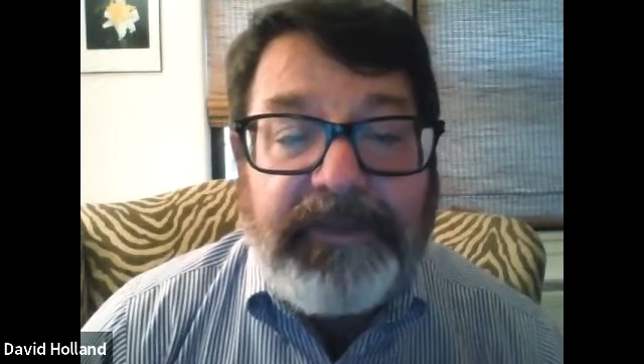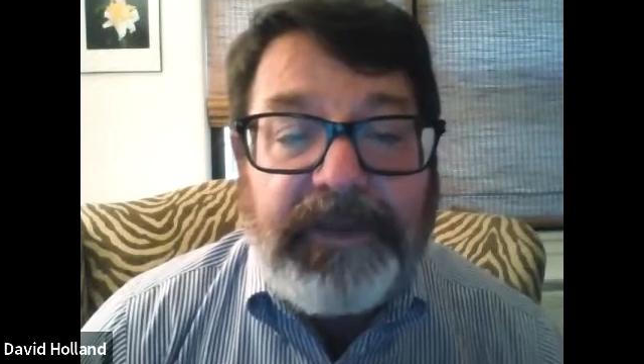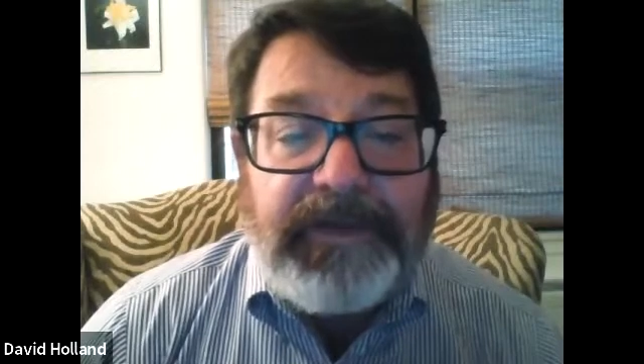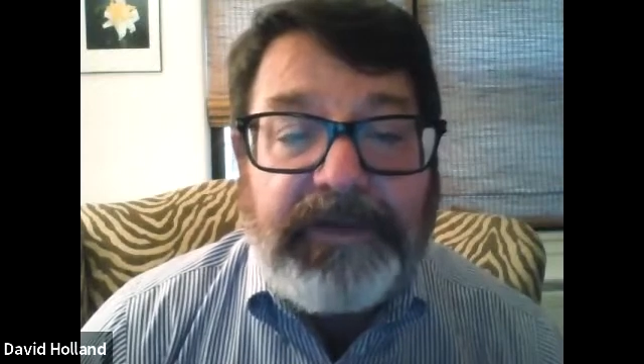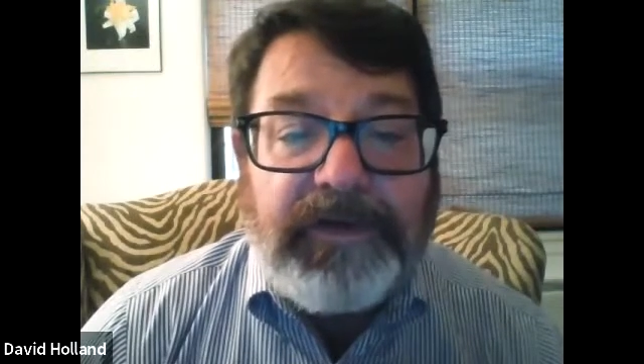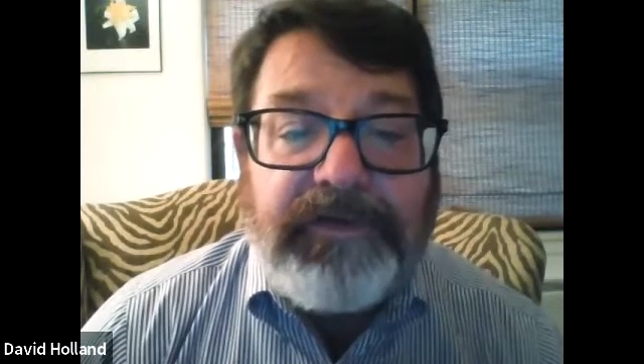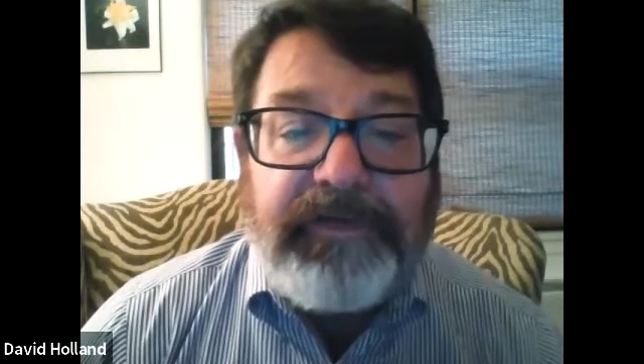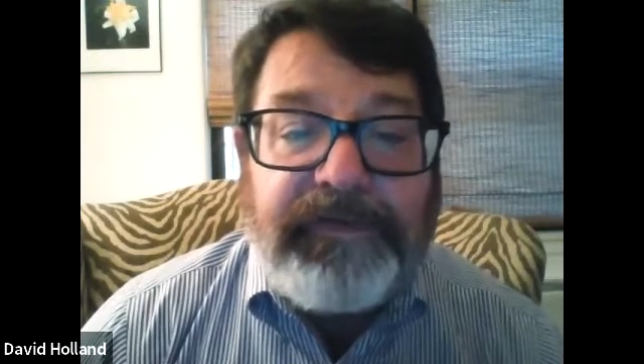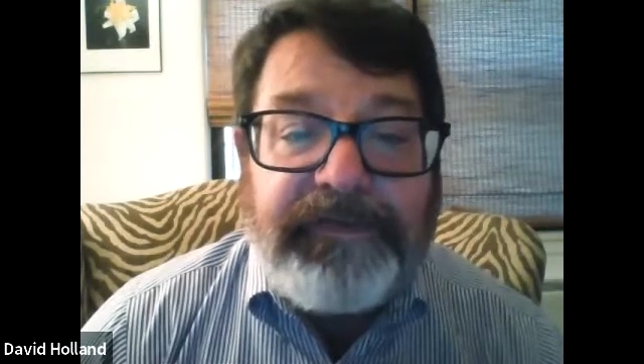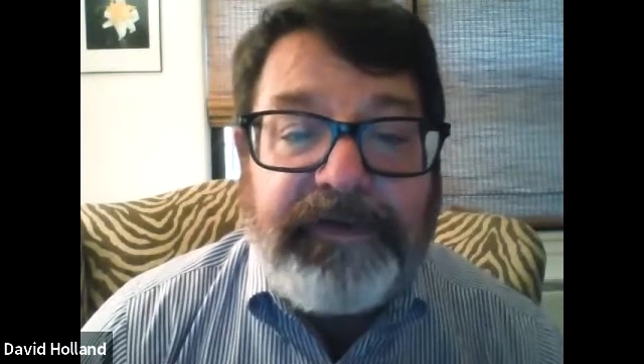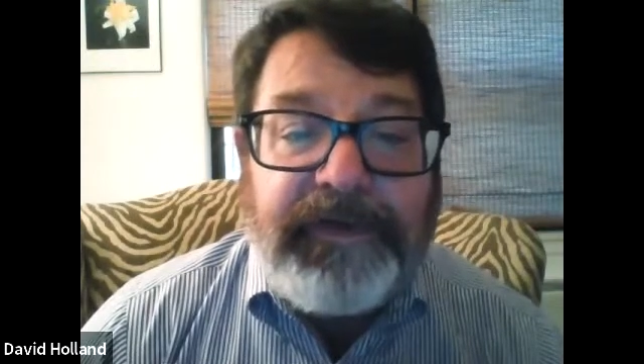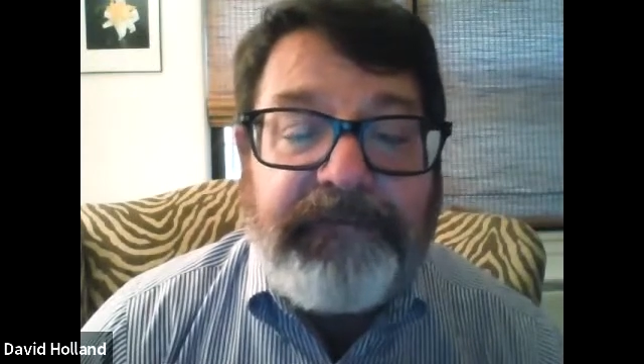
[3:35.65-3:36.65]
think you're going to
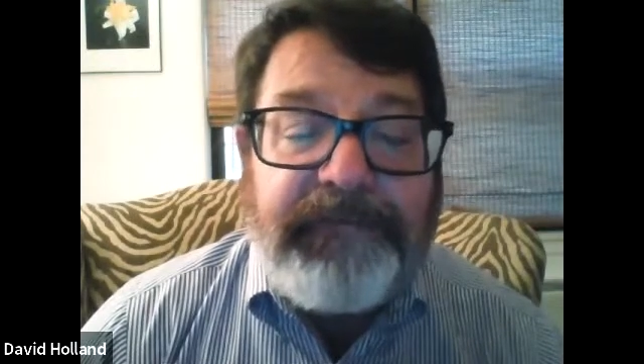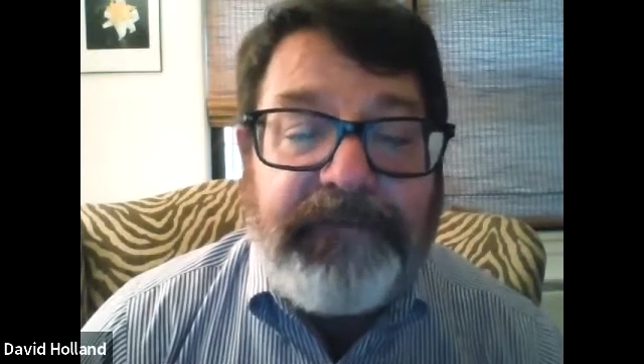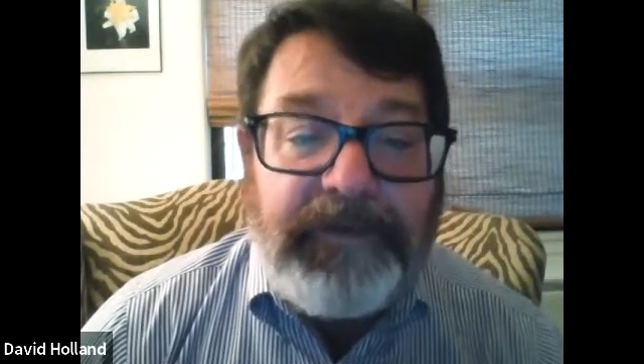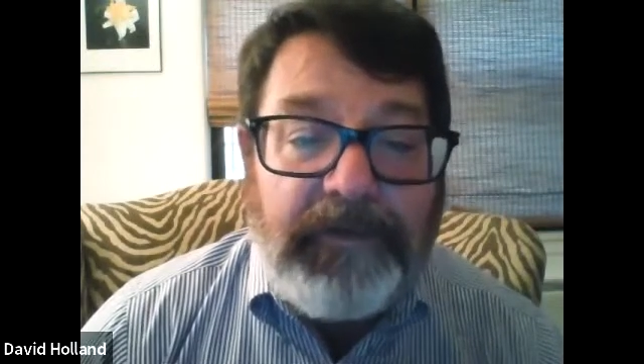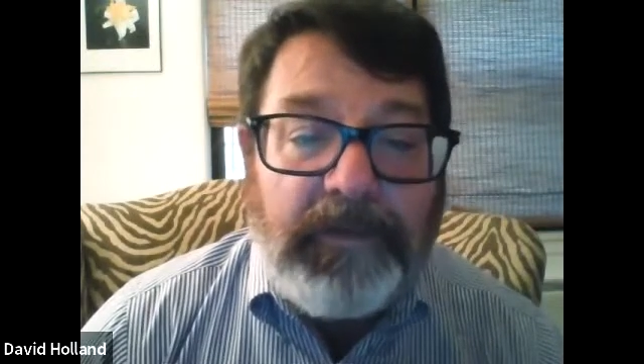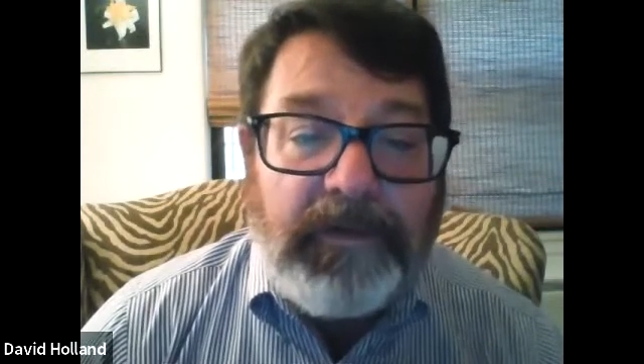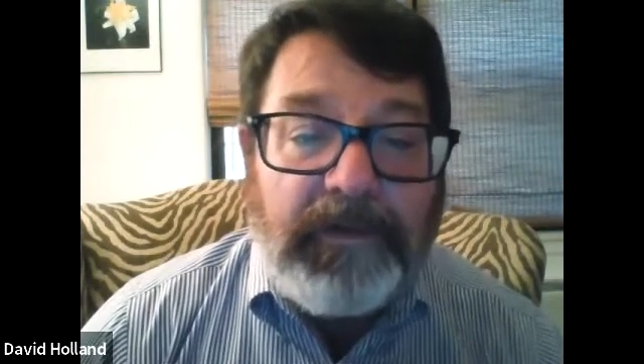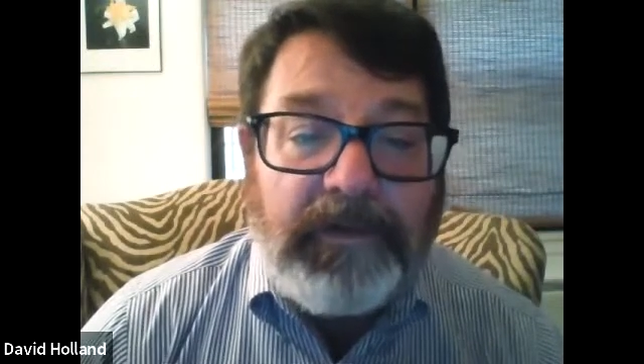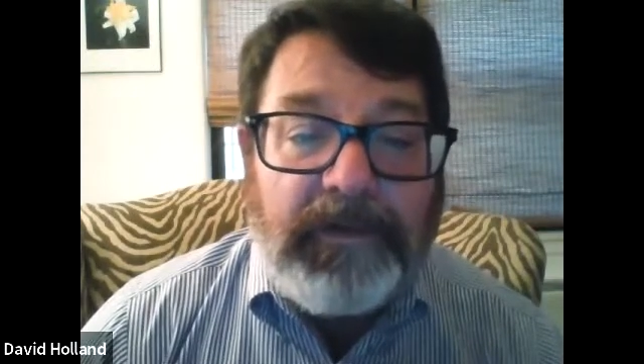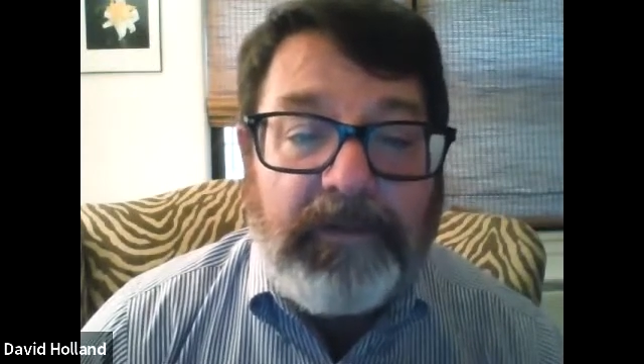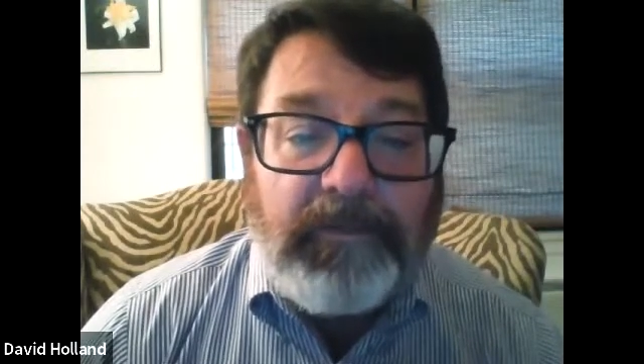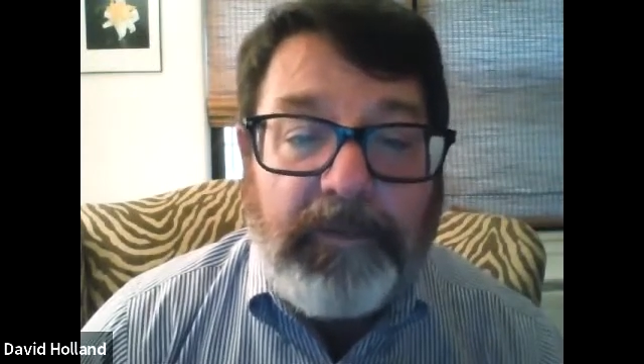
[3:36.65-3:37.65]
see
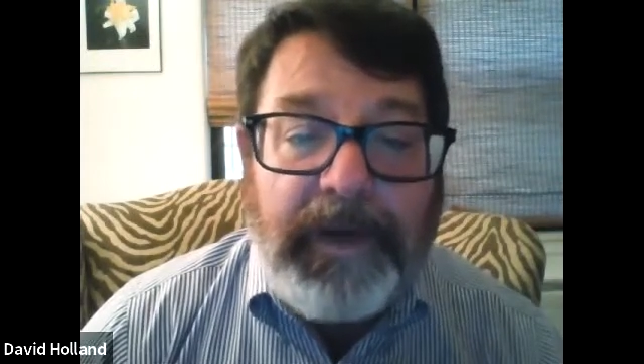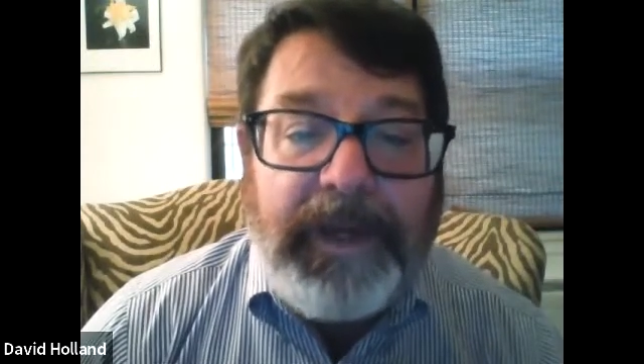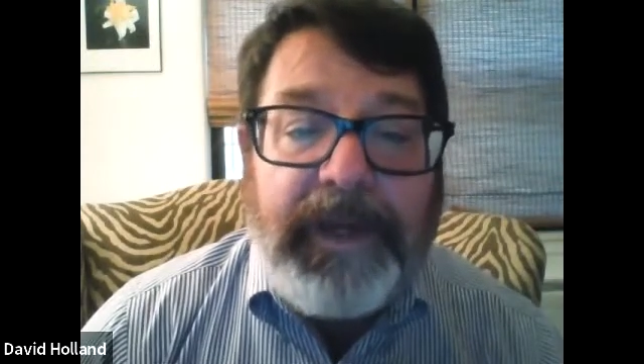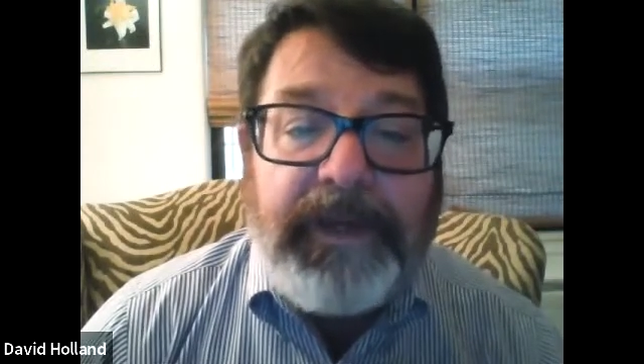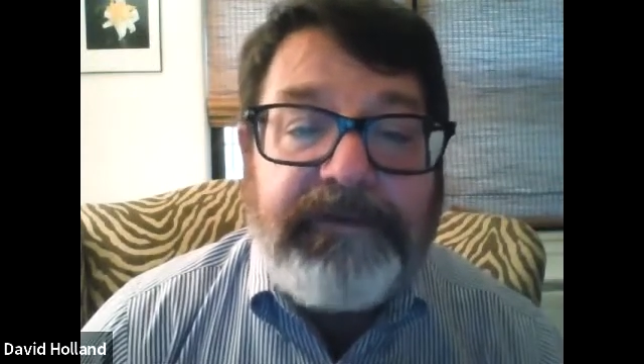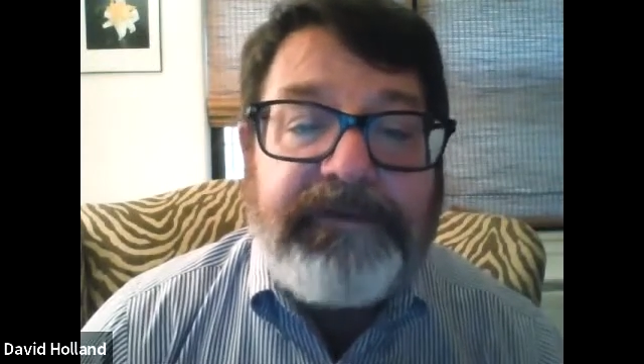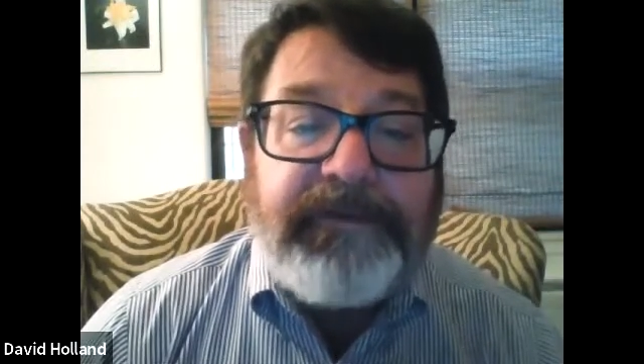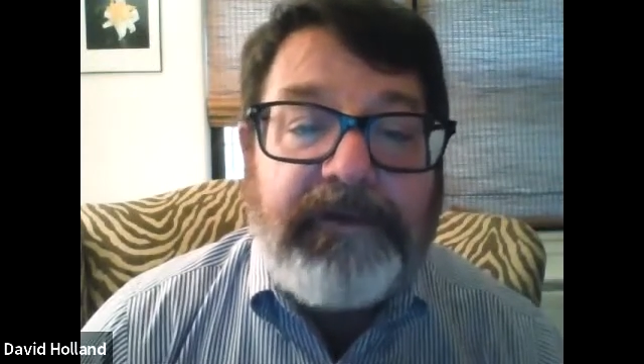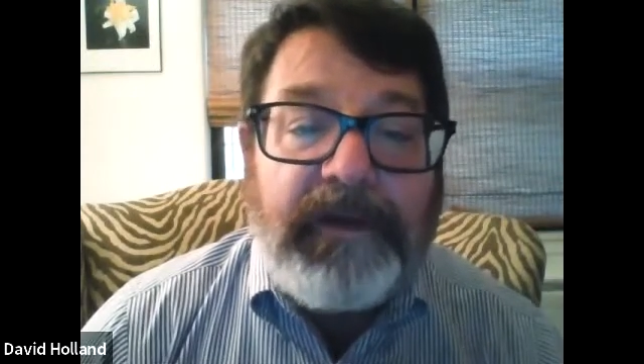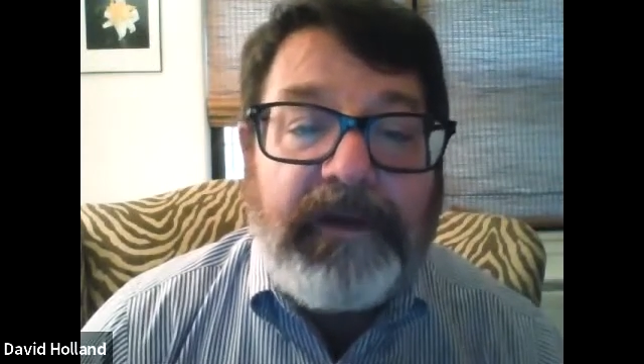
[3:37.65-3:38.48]
fewer raids